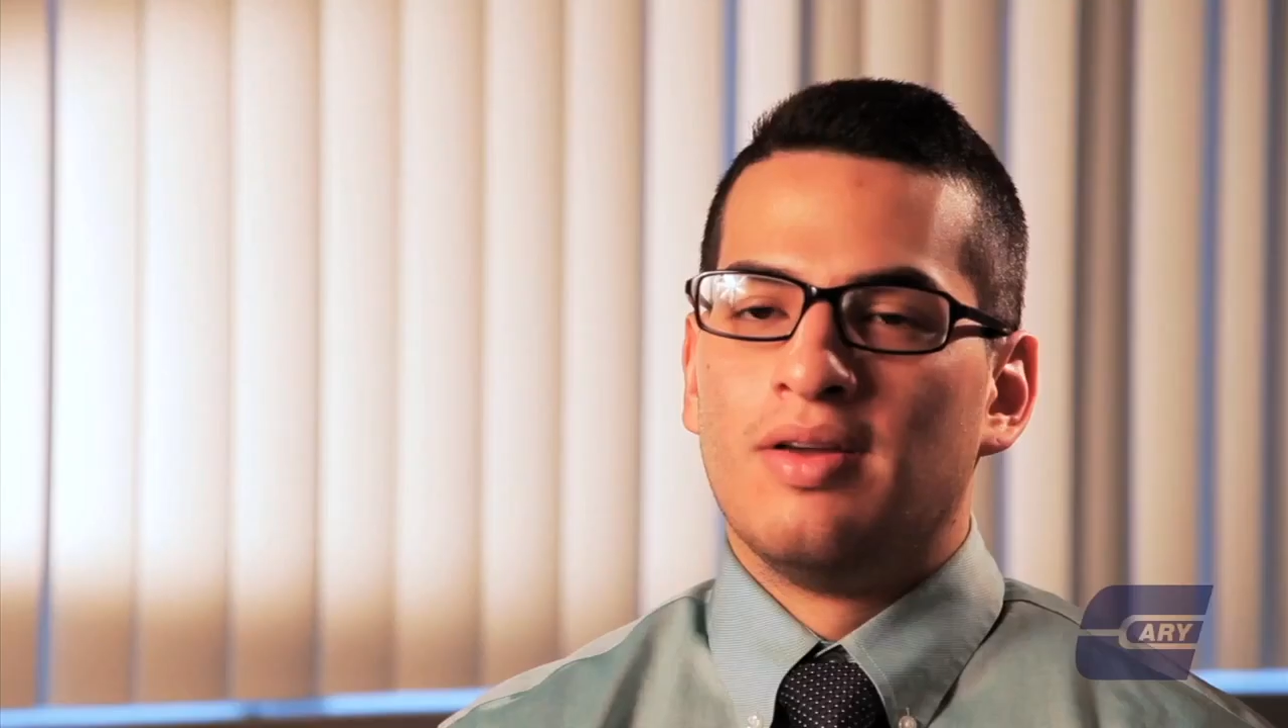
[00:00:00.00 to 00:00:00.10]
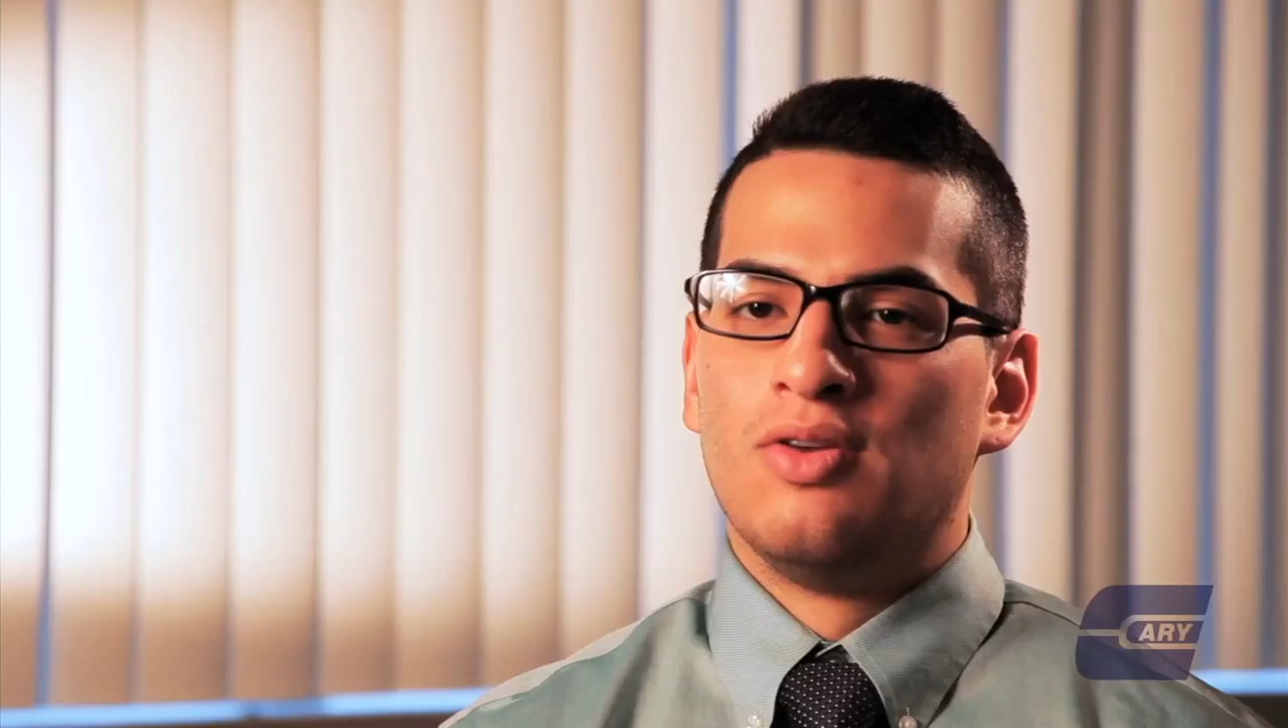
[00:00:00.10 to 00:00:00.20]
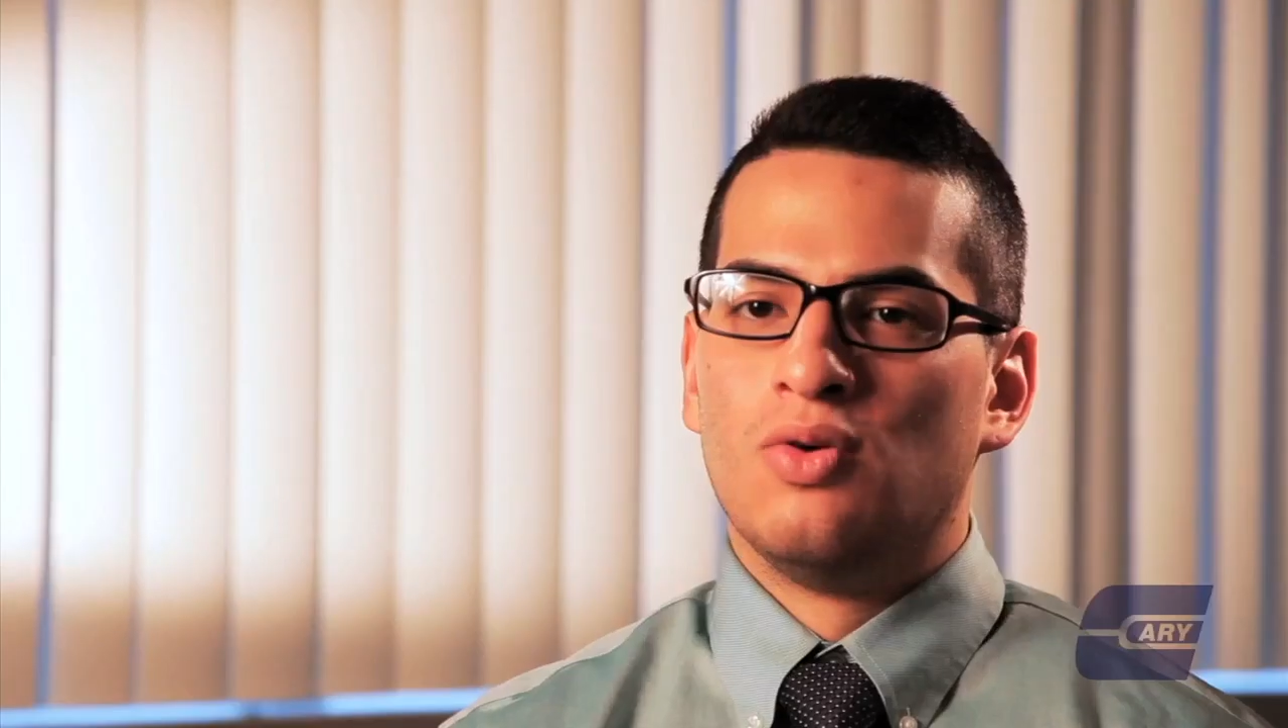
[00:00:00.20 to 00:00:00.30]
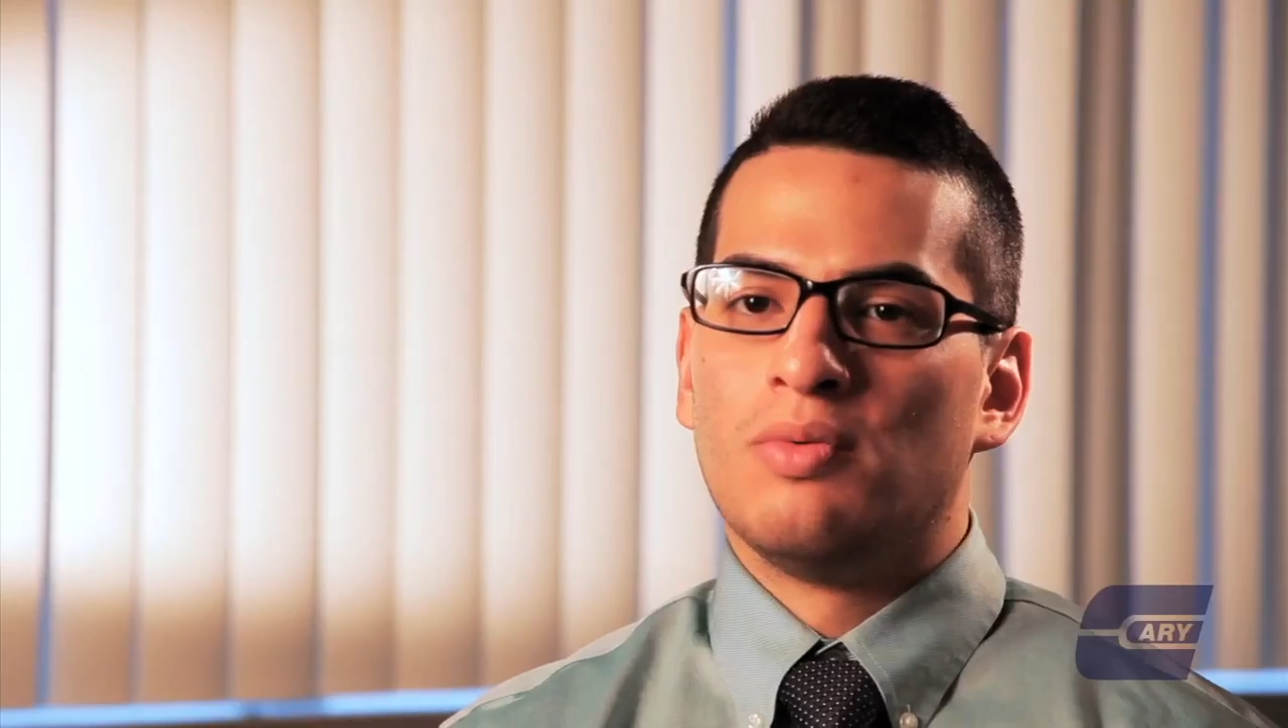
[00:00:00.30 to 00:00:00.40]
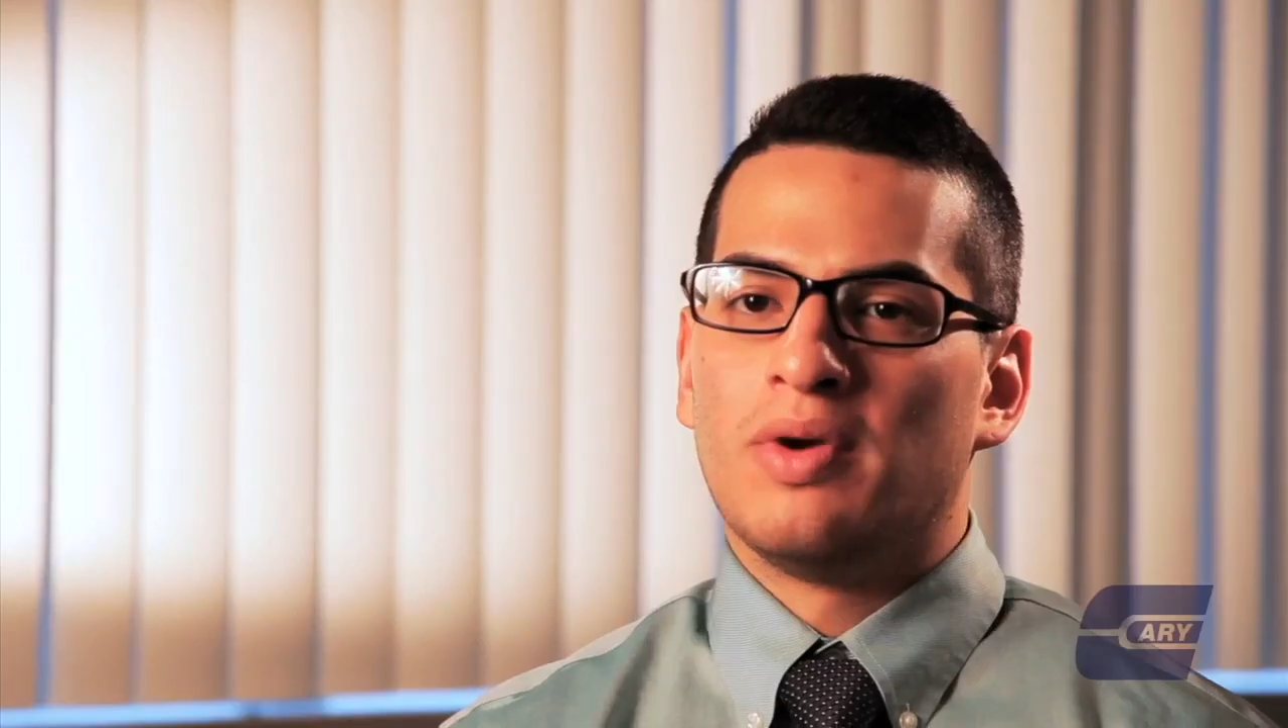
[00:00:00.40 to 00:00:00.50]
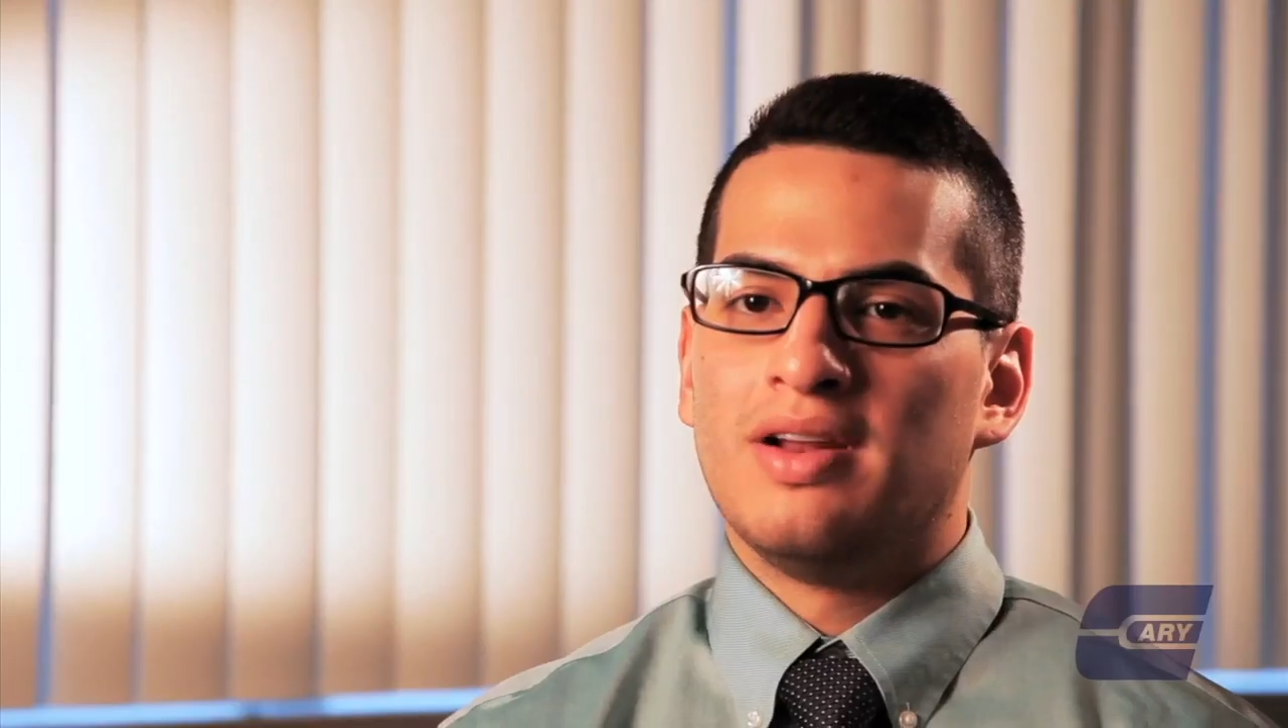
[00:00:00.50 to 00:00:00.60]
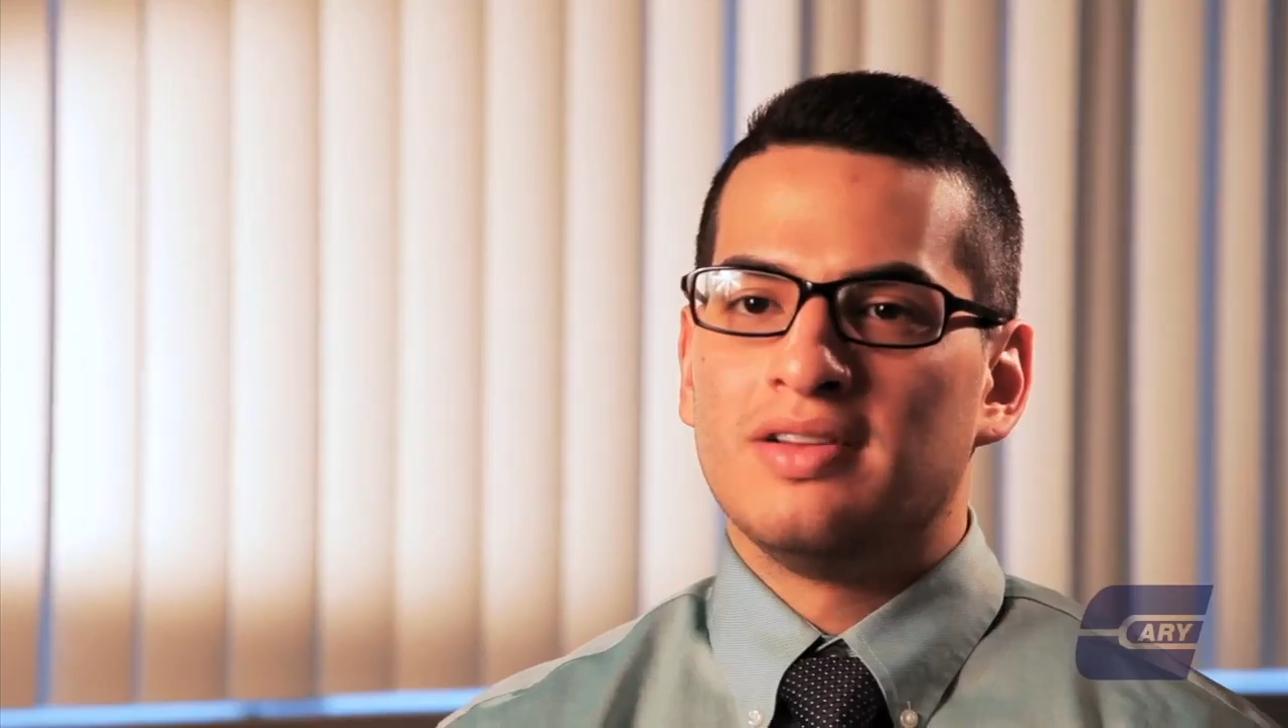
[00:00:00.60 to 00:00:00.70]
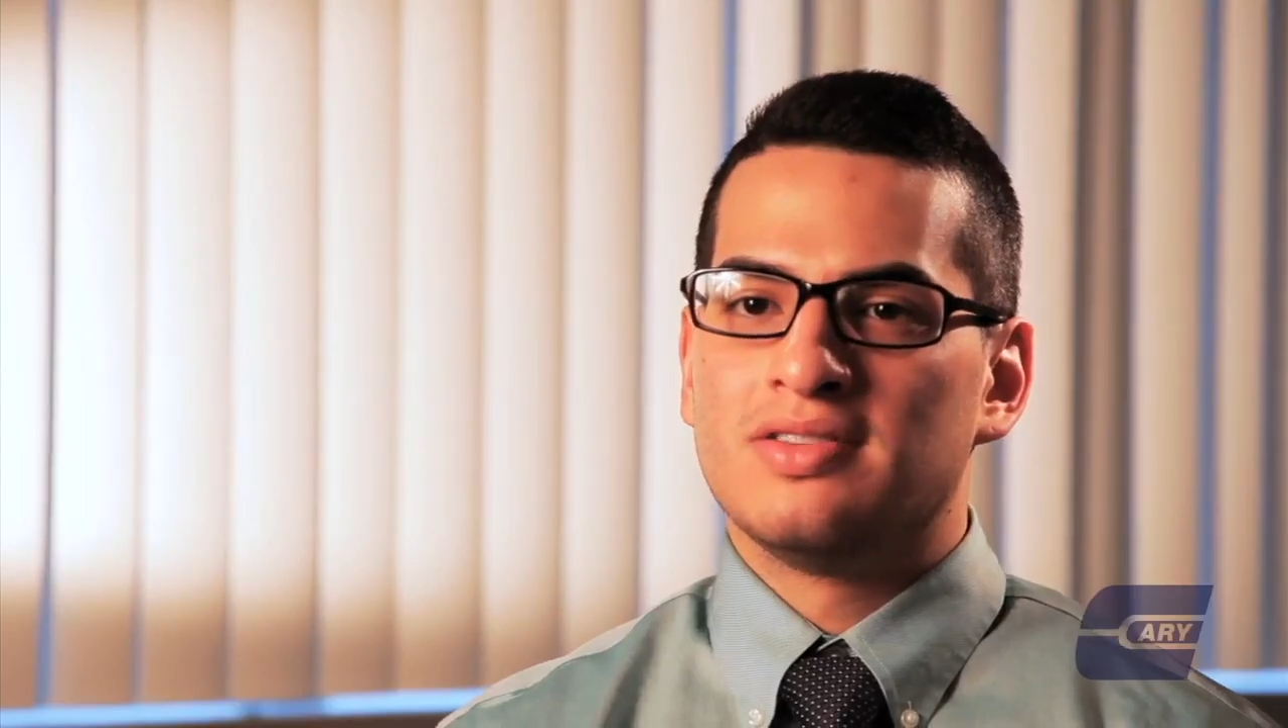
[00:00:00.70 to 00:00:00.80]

UN ratings